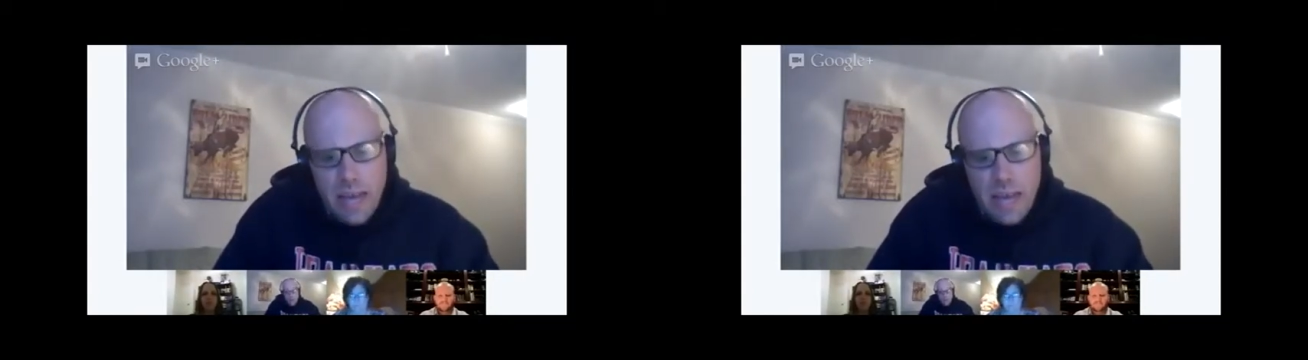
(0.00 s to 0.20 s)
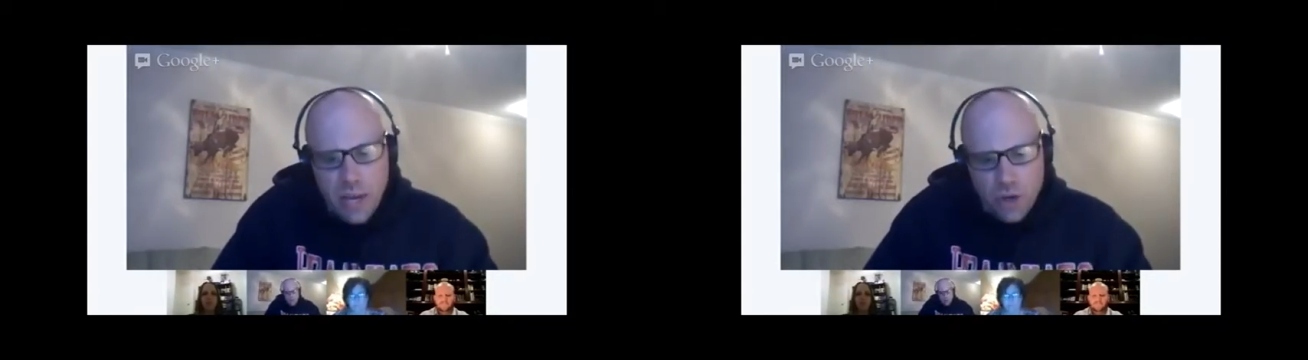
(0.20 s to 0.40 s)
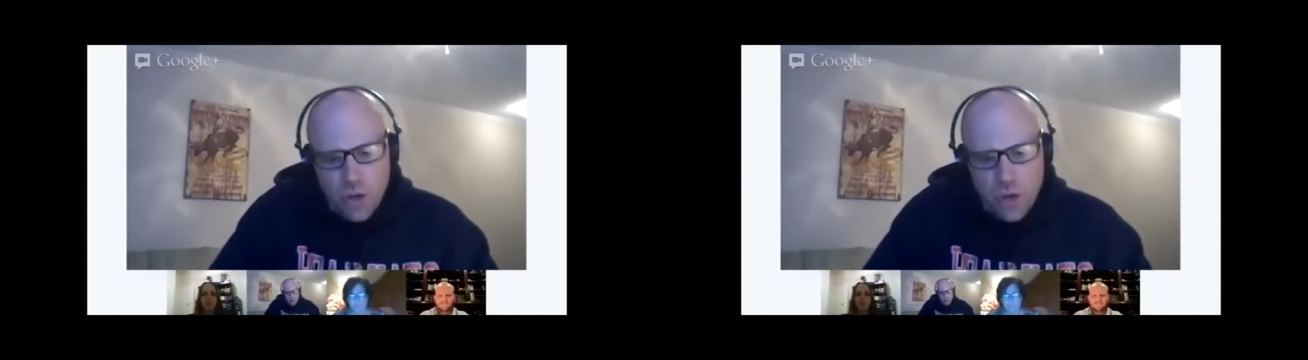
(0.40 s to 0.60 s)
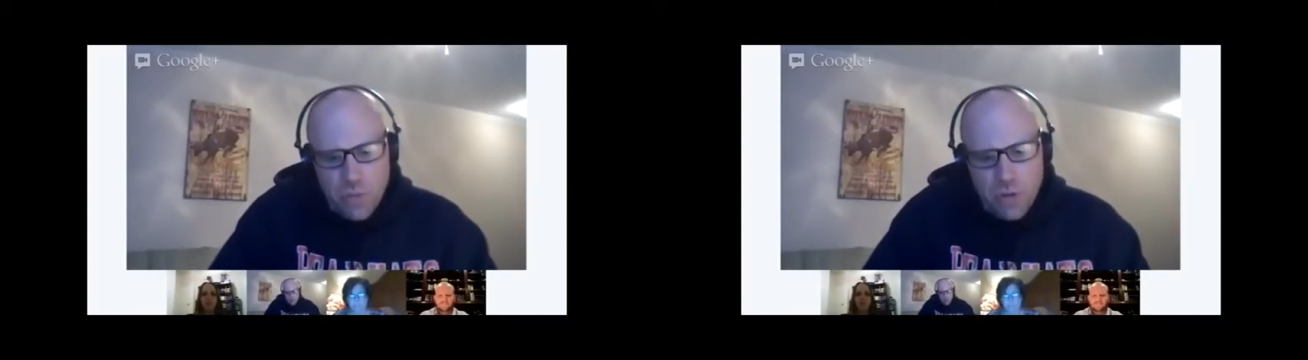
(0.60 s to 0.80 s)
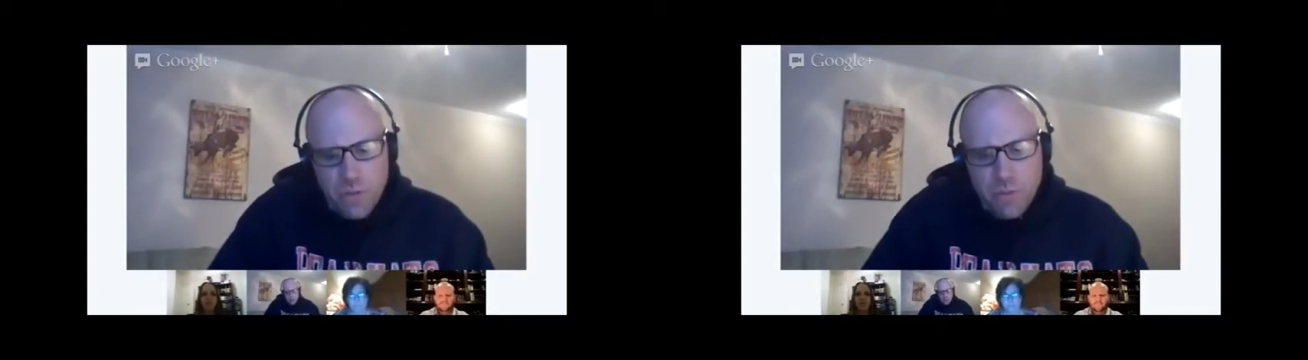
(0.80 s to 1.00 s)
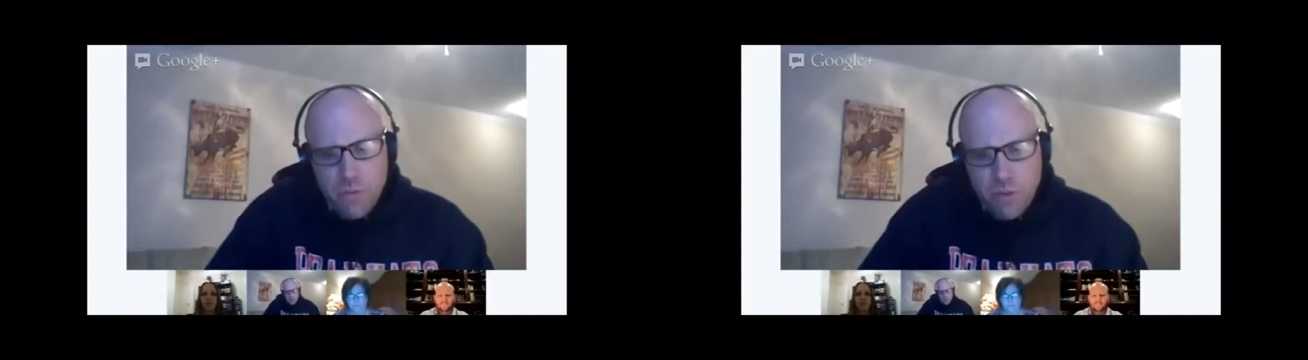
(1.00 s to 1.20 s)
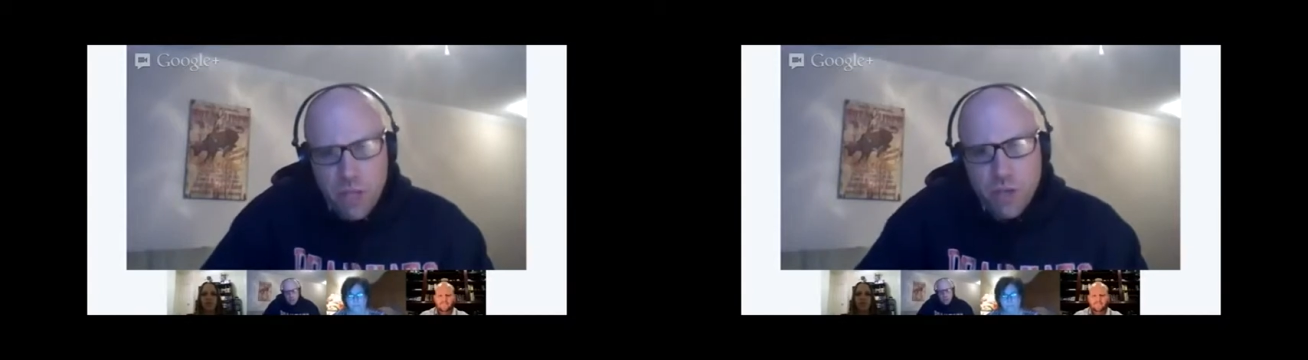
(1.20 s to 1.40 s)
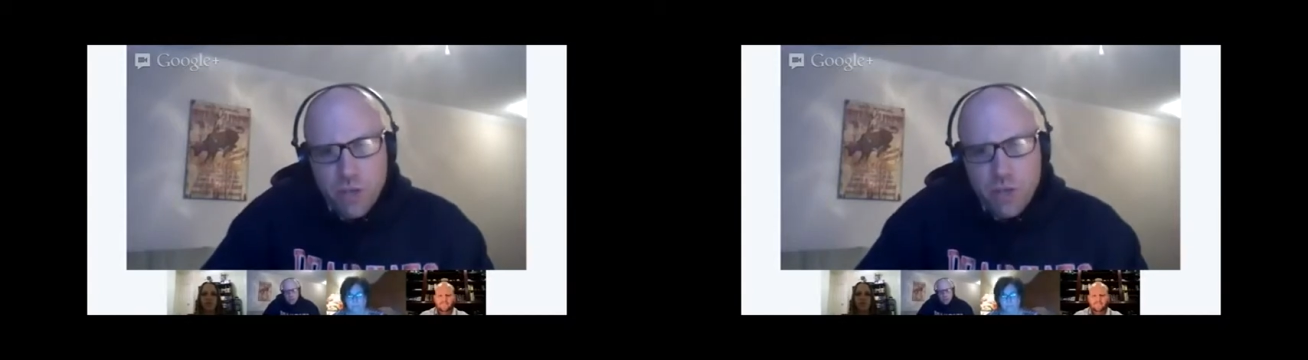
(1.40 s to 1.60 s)
in terms of
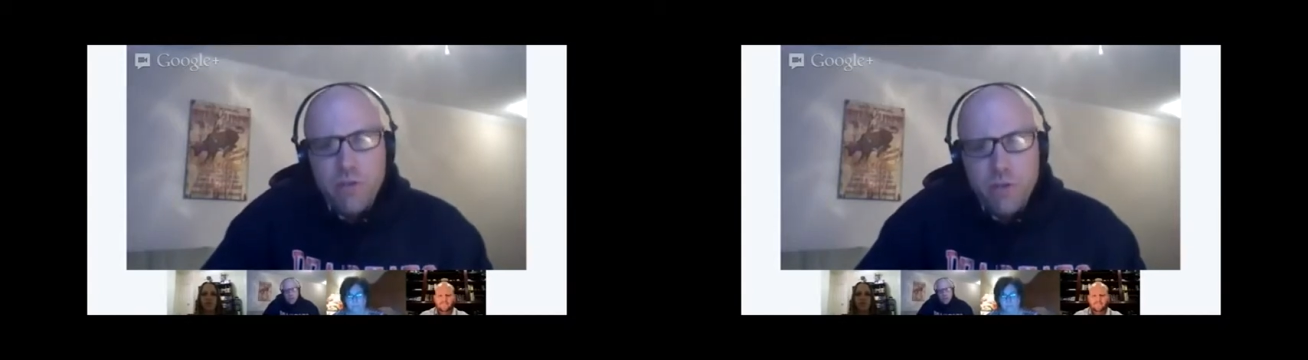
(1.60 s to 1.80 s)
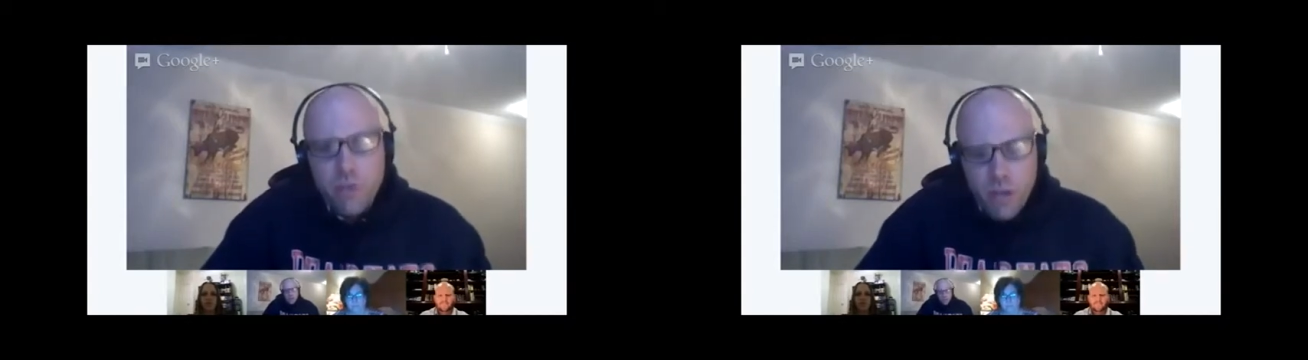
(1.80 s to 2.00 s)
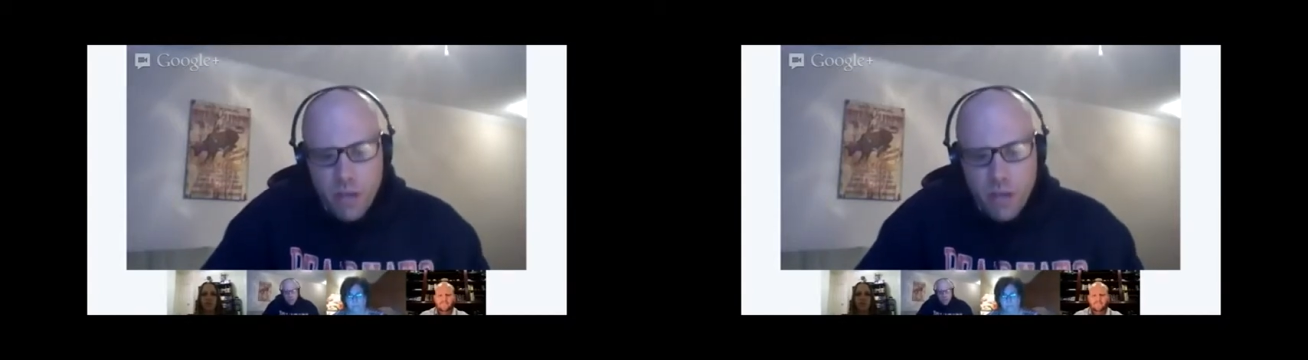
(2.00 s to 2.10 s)
procedures.